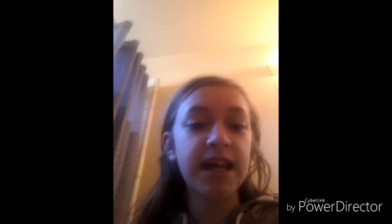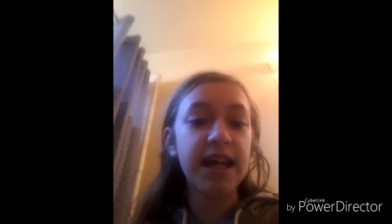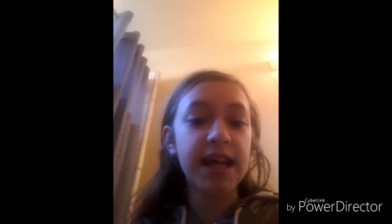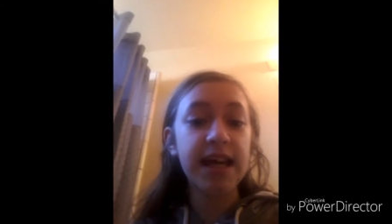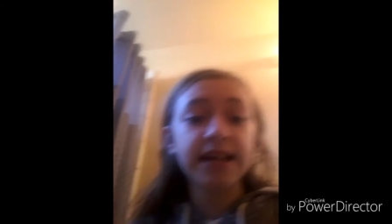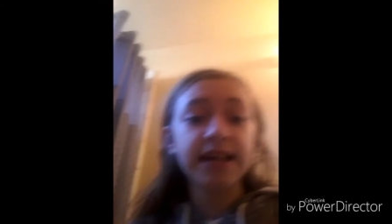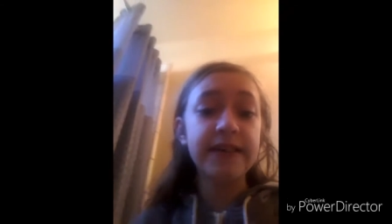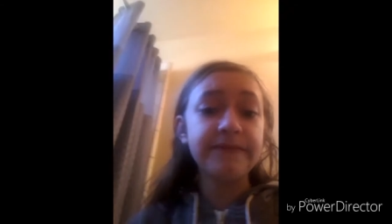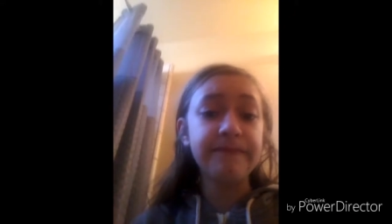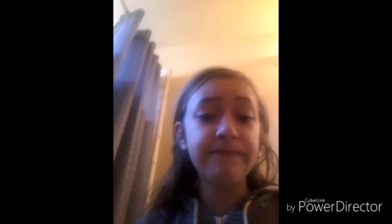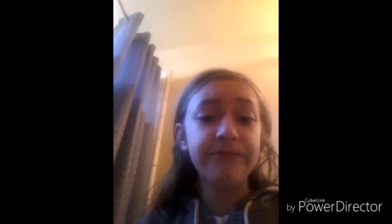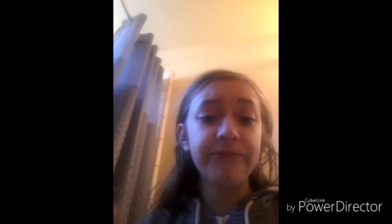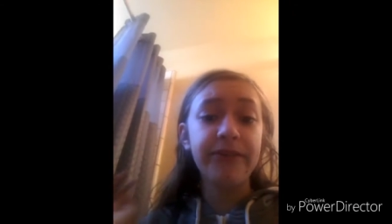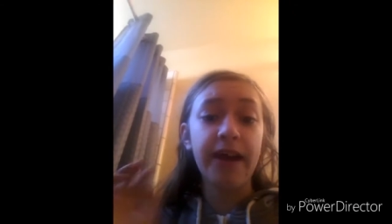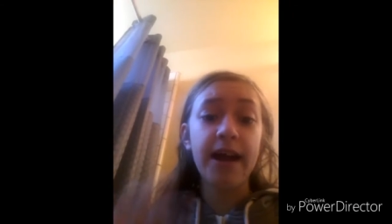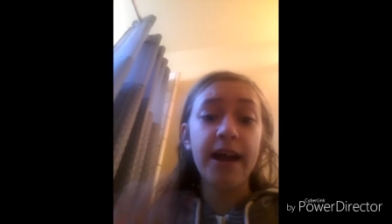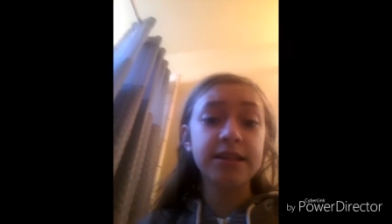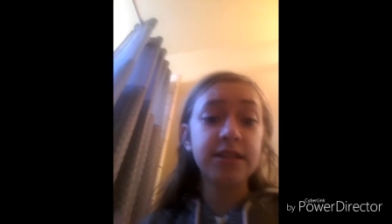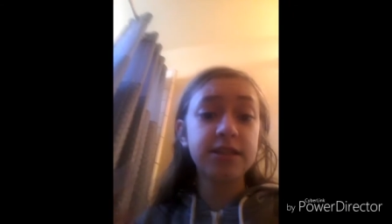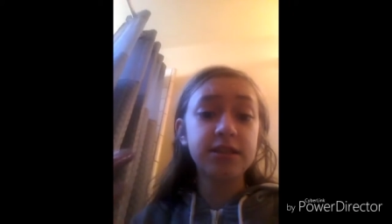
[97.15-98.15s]
And
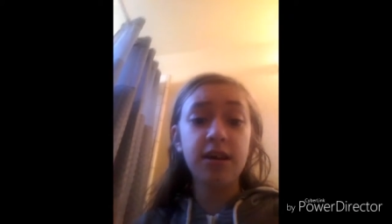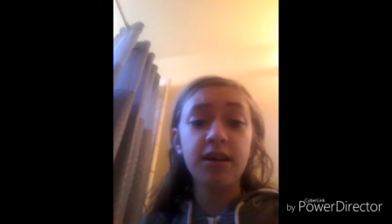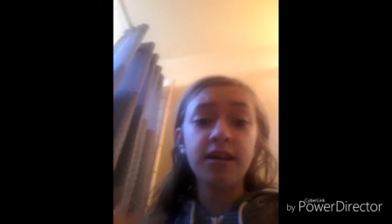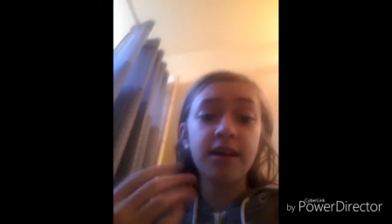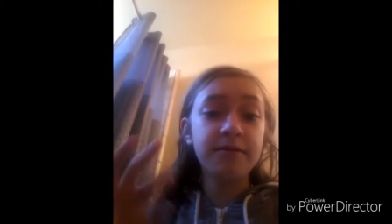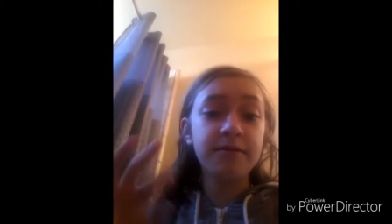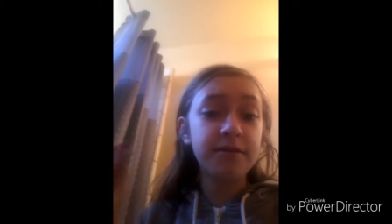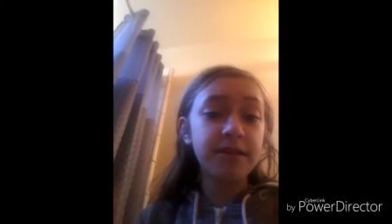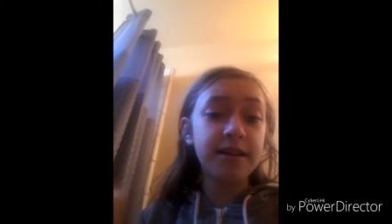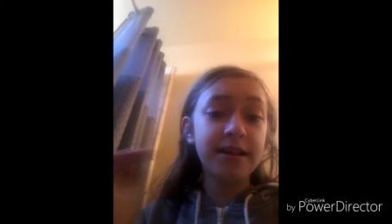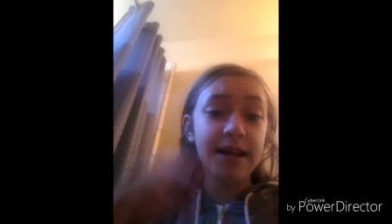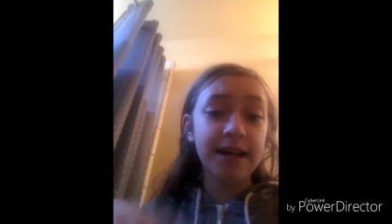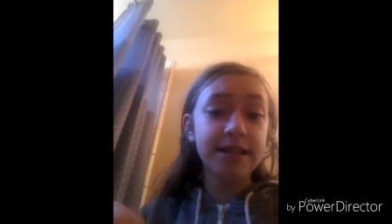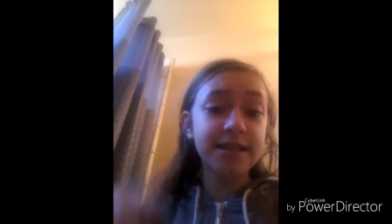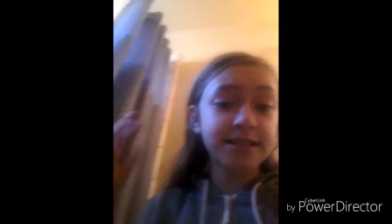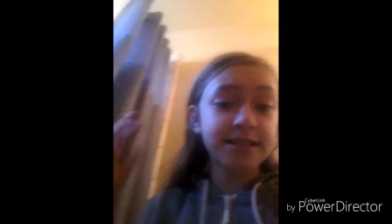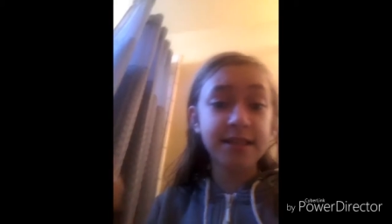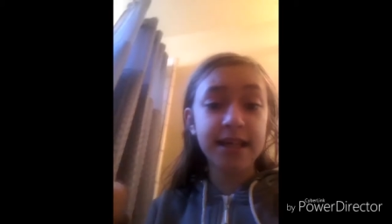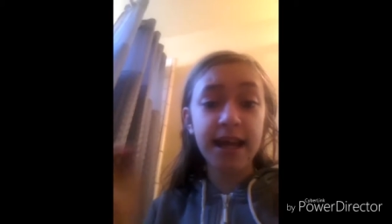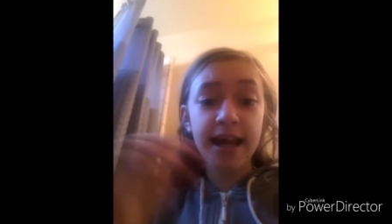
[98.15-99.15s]
that's all I really
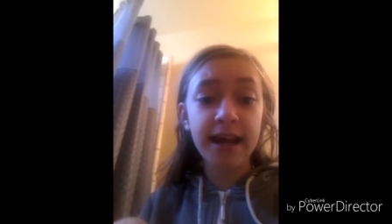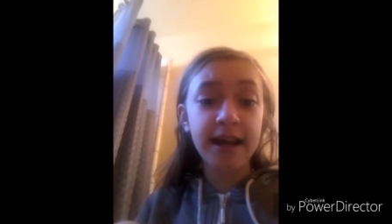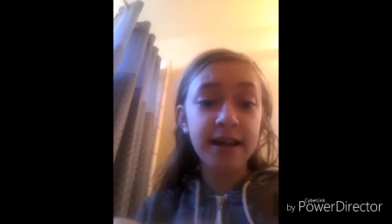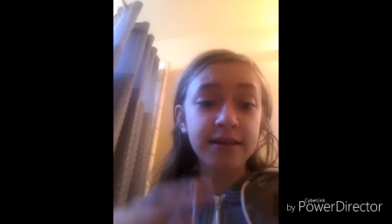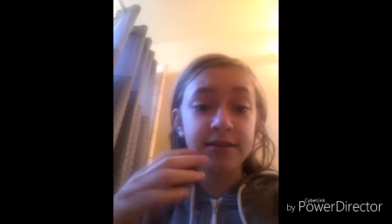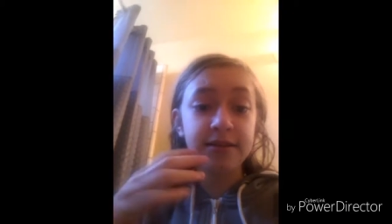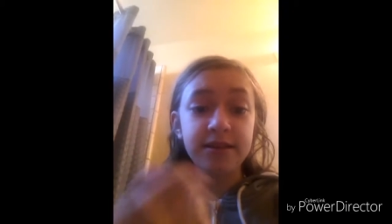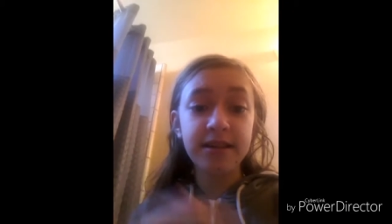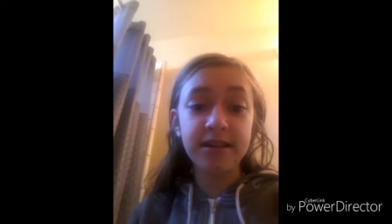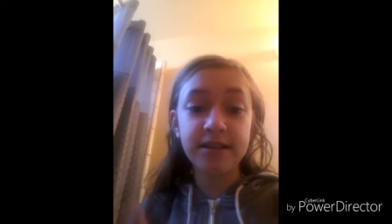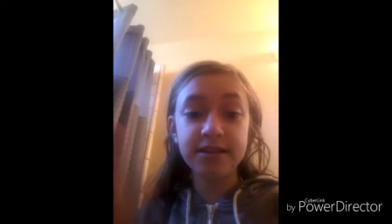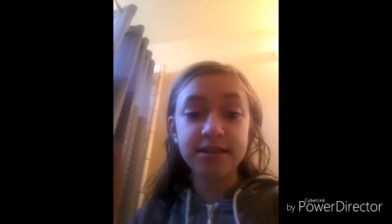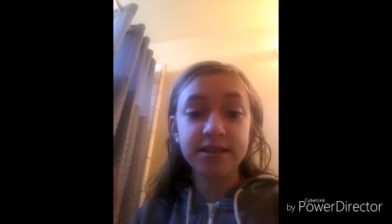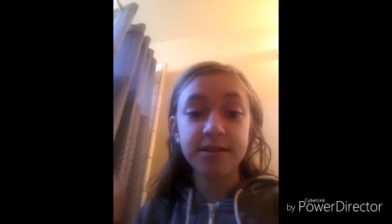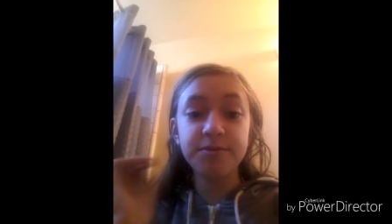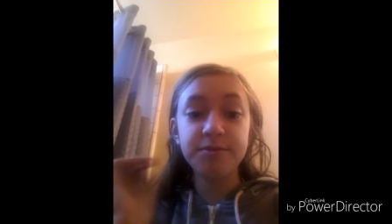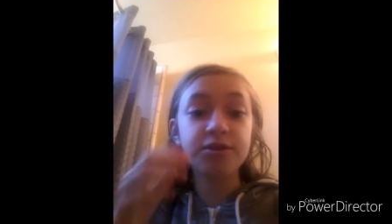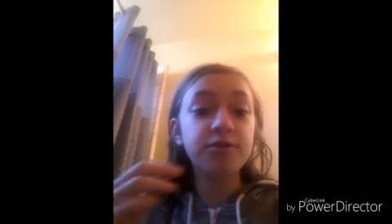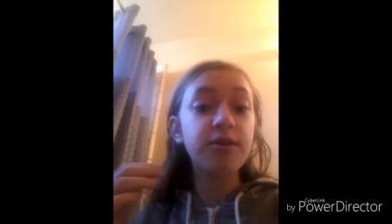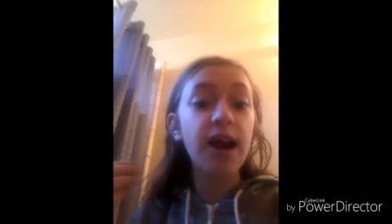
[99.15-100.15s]
had to say other than
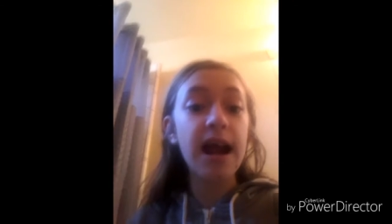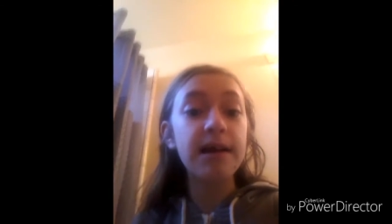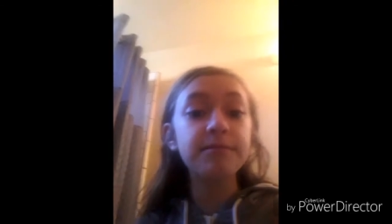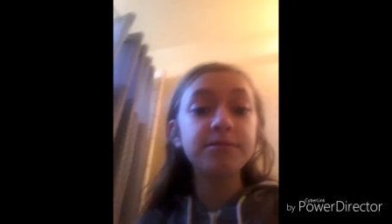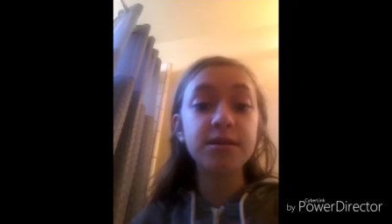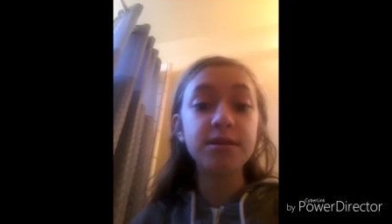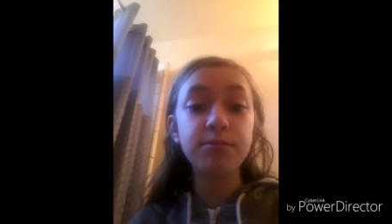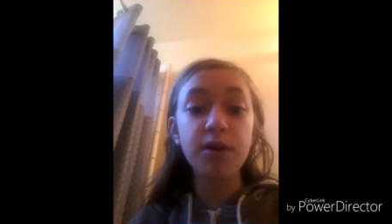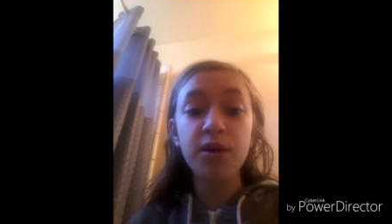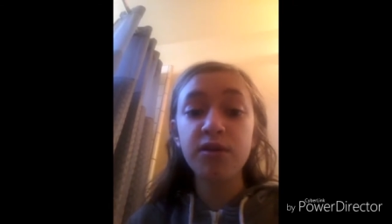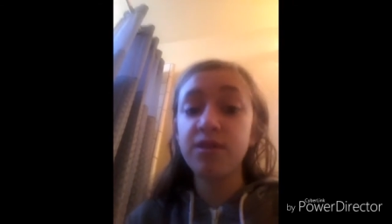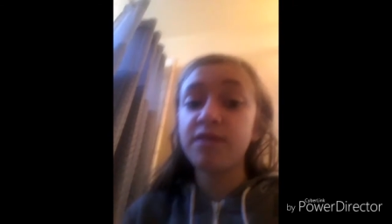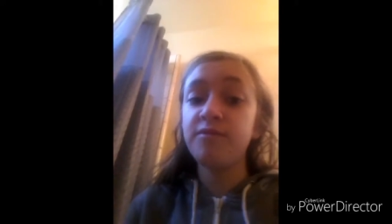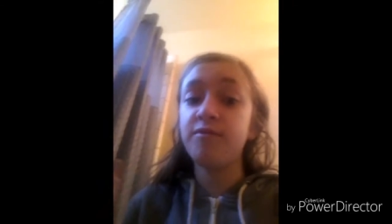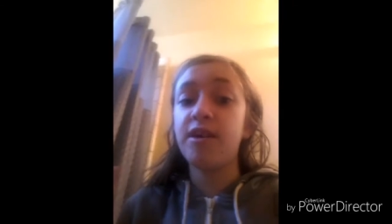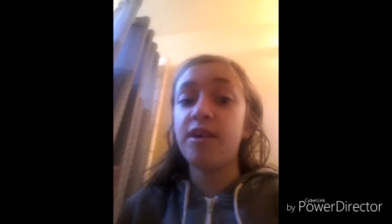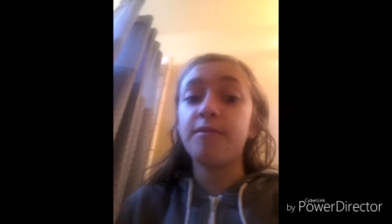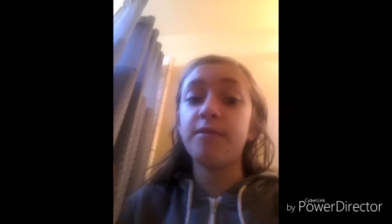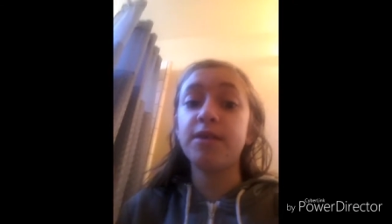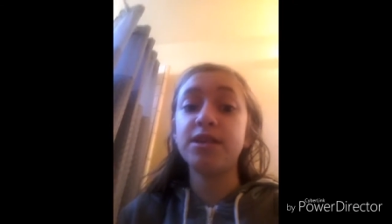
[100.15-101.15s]
subscribe to both
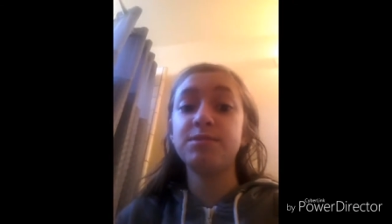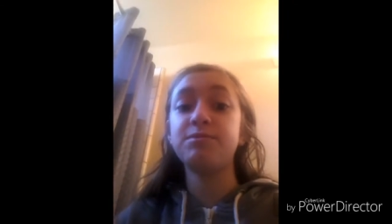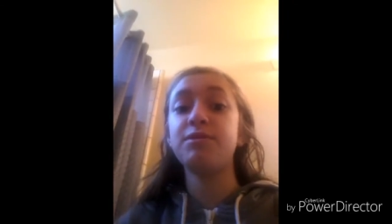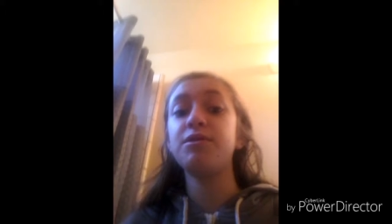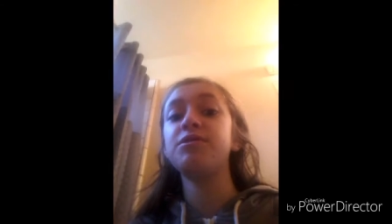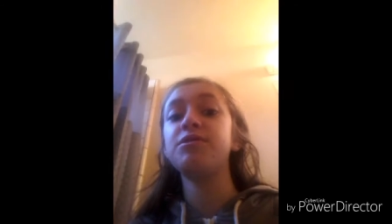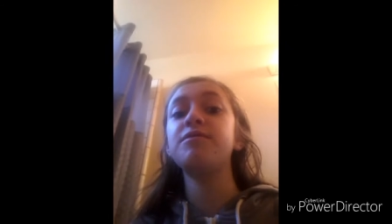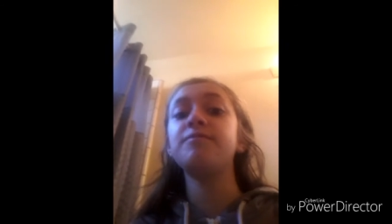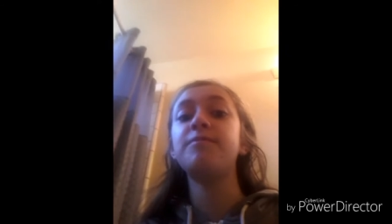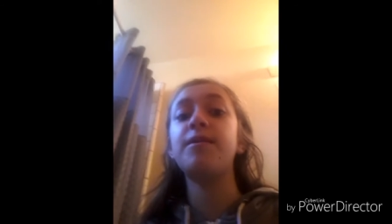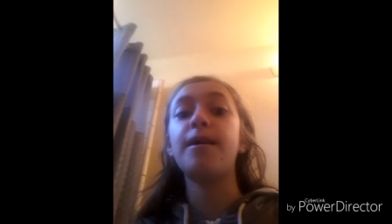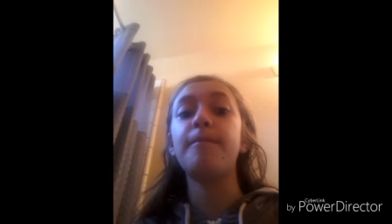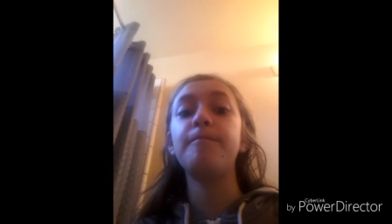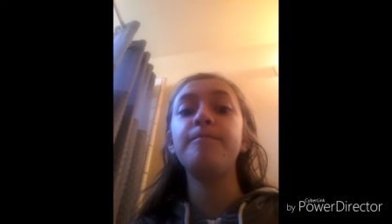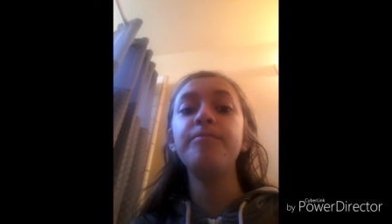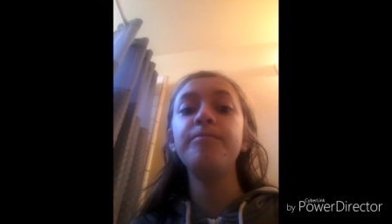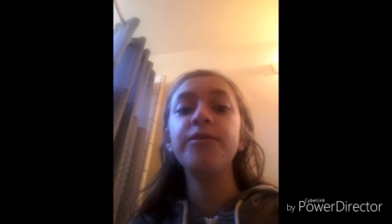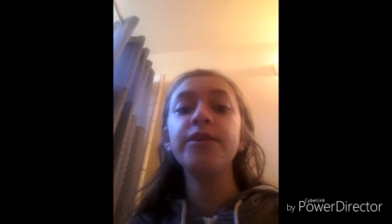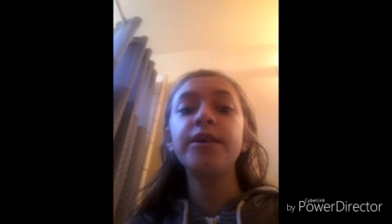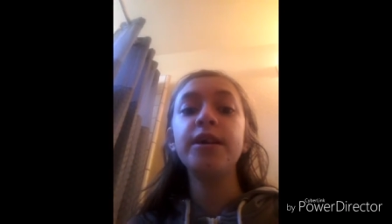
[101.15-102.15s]
of them because both of
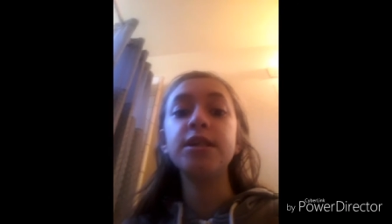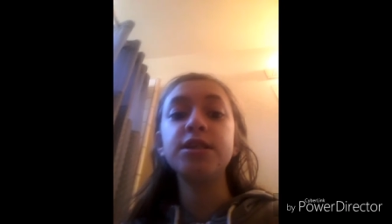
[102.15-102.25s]
them